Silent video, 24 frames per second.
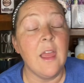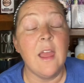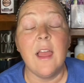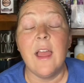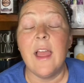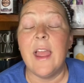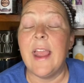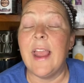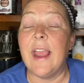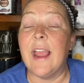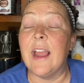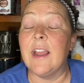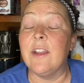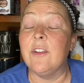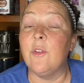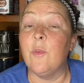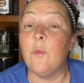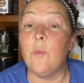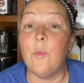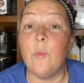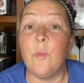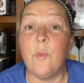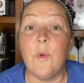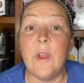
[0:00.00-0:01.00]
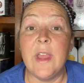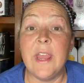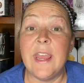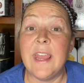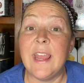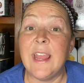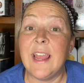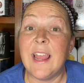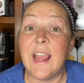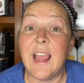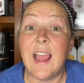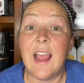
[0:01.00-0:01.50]
And
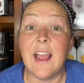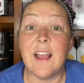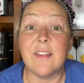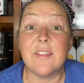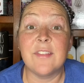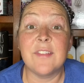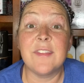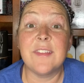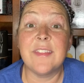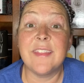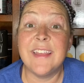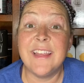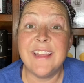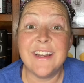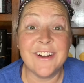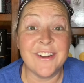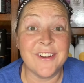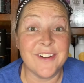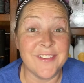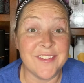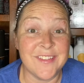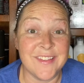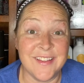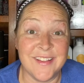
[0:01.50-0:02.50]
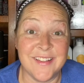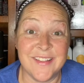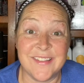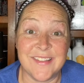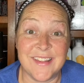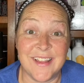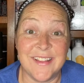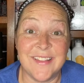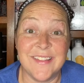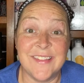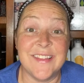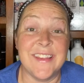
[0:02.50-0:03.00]
we as leaders in
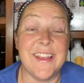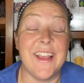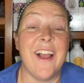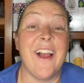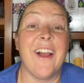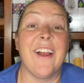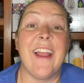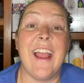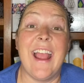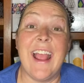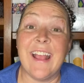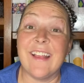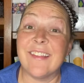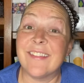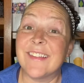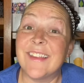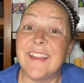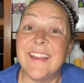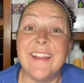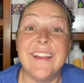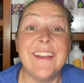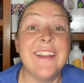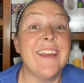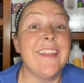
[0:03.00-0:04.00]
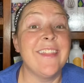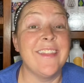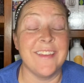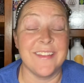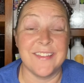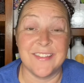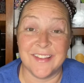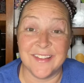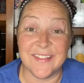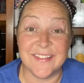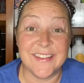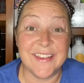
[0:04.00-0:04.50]
Scentsy are asking the
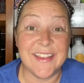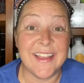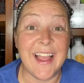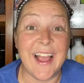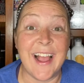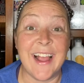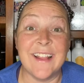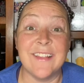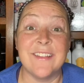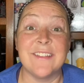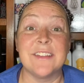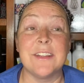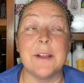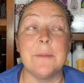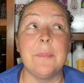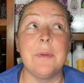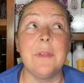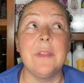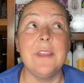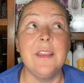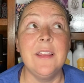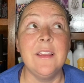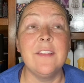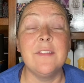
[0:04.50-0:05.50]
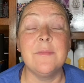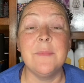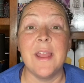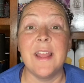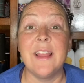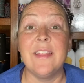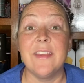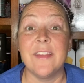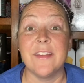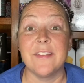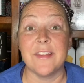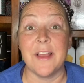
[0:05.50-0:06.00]
Scentsy gods to please
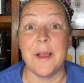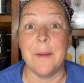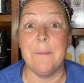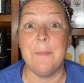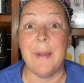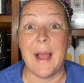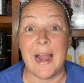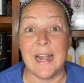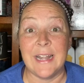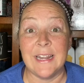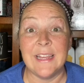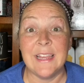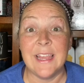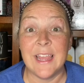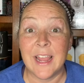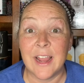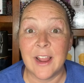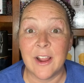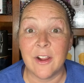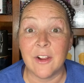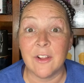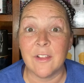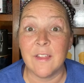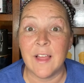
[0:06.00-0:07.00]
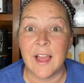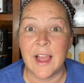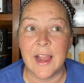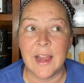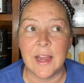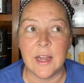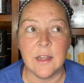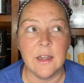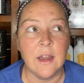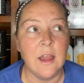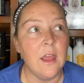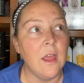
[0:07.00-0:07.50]
make this a body care
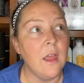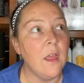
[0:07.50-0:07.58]
line.